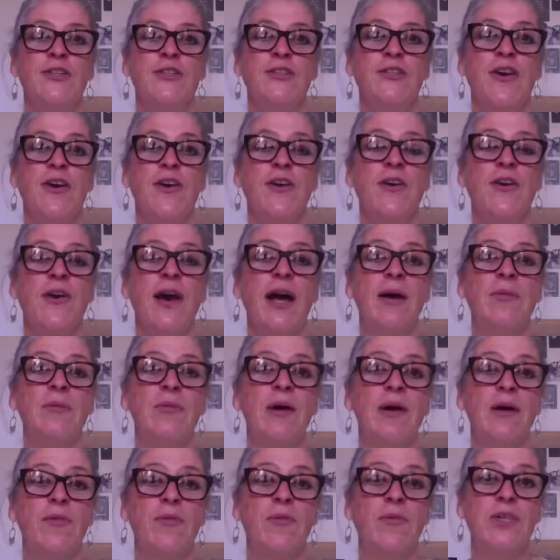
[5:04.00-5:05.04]
So I'm
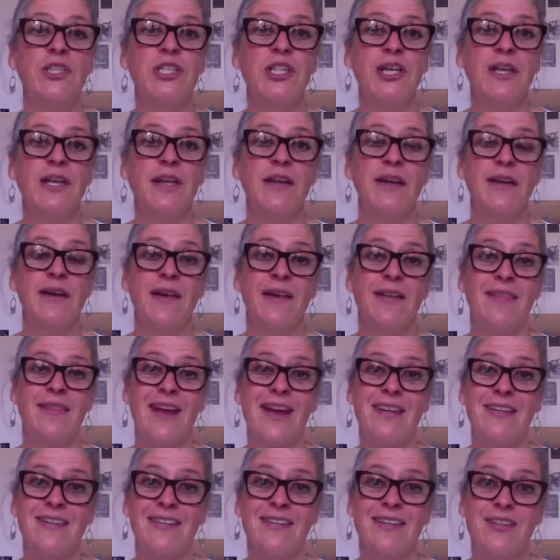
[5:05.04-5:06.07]
wishing
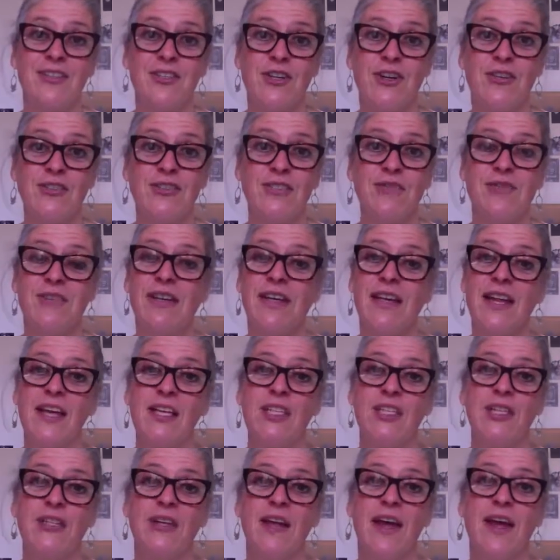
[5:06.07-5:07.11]
that dance of
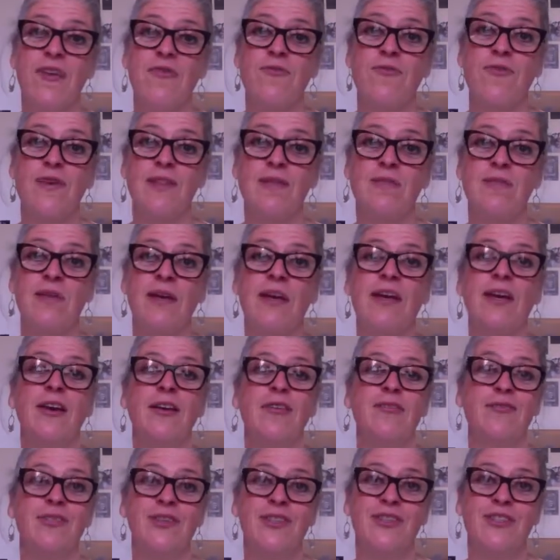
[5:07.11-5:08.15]
connection and rhythm
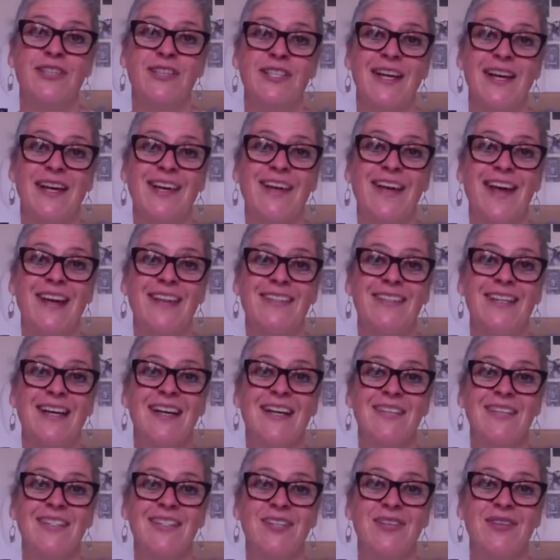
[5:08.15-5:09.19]
for you today, and
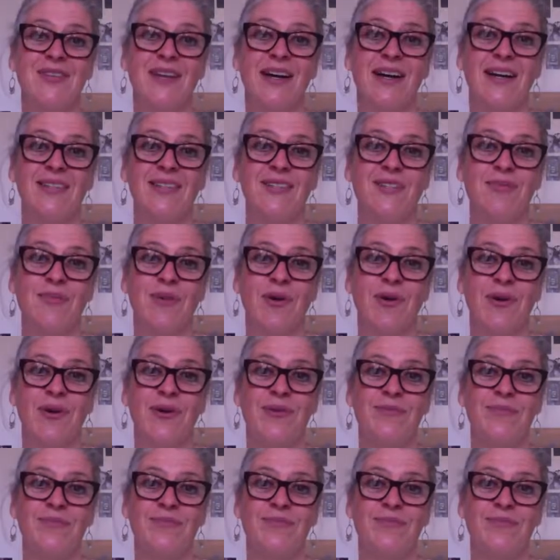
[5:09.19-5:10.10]
I'll see you guys tomorrow.